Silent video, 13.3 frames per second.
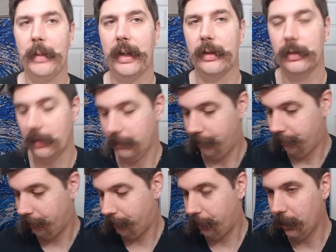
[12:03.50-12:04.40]
going to
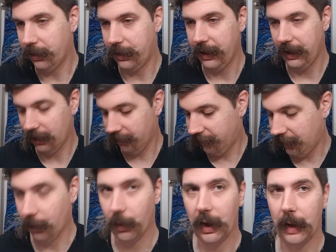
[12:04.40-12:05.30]
put the
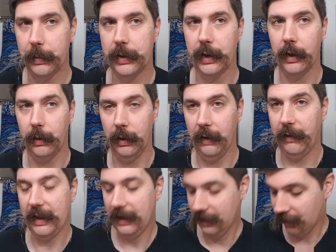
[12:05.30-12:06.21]
video up. So if I
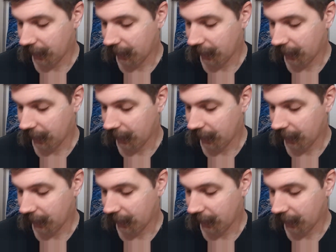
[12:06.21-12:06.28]
didn't like